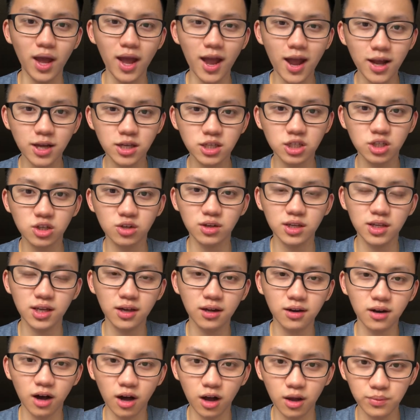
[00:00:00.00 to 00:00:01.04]
actually
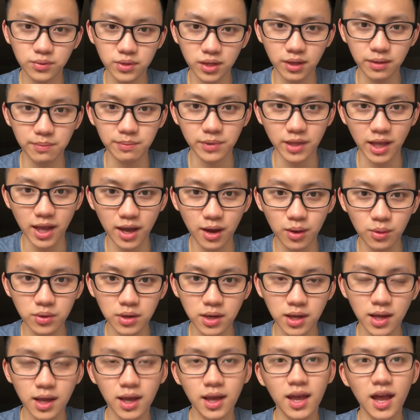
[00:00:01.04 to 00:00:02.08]
calm them down
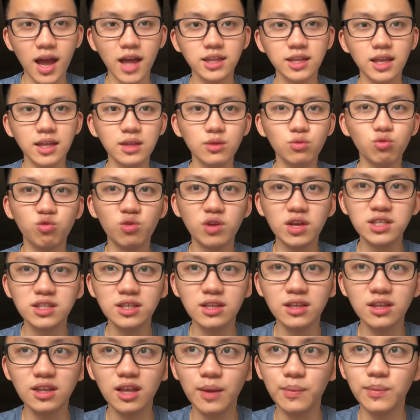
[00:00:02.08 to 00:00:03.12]
and then
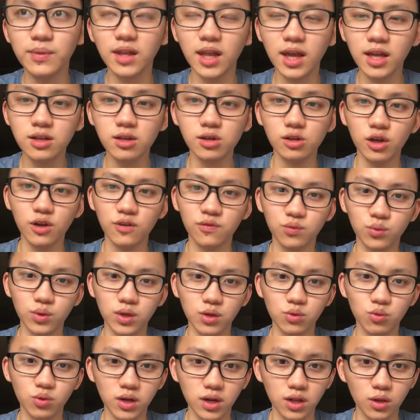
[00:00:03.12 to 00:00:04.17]
reason them later if we
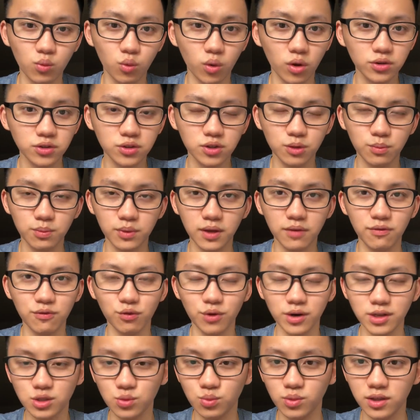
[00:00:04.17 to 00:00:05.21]
really want to be
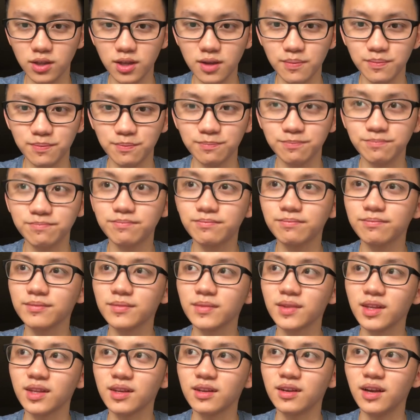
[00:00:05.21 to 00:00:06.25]
friends with them.
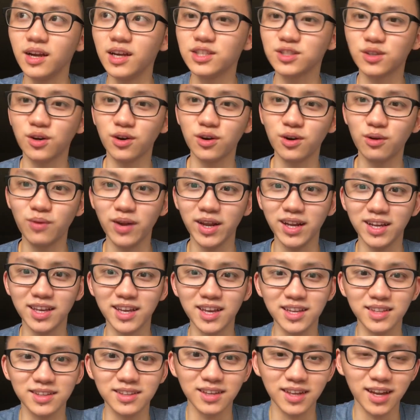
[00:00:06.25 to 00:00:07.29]
It's gonna rain
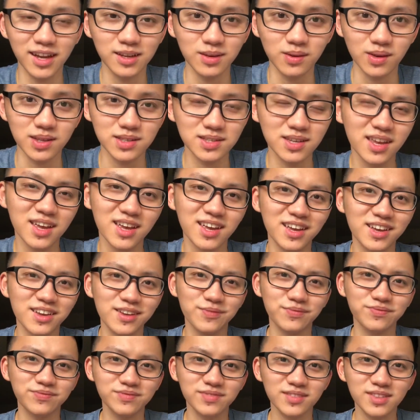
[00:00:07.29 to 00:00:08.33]
again. Anyways.
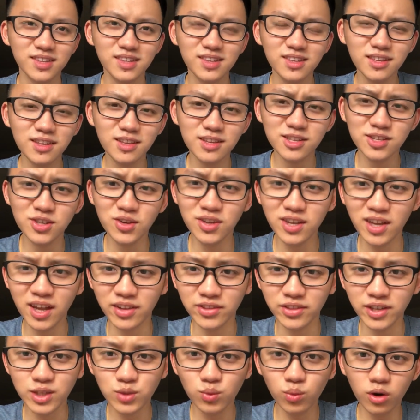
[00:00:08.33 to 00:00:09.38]
So yeah,
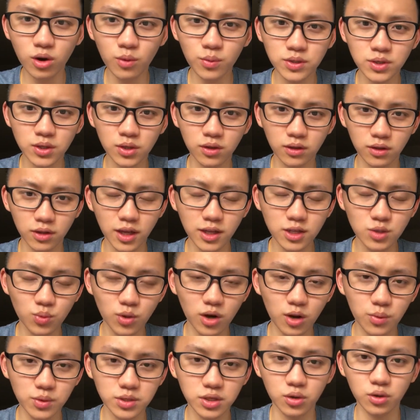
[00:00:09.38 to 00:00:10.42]
that's what I
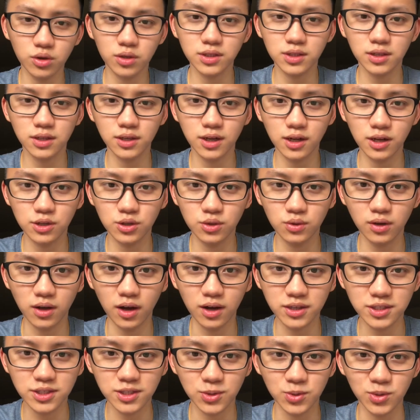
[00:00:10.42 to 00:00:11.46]
was gonna tell you
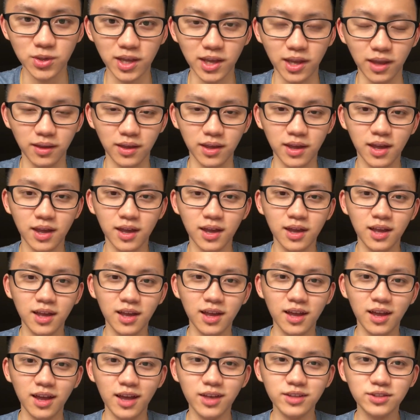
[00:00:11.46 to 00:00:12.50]
guys today.
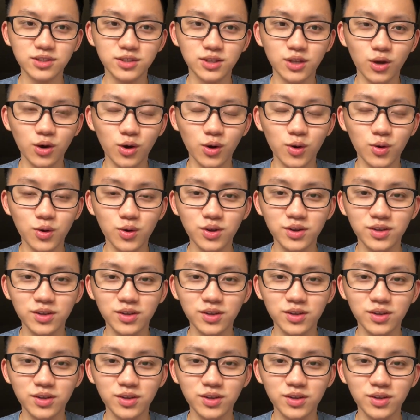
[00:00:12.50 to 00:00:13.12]
And so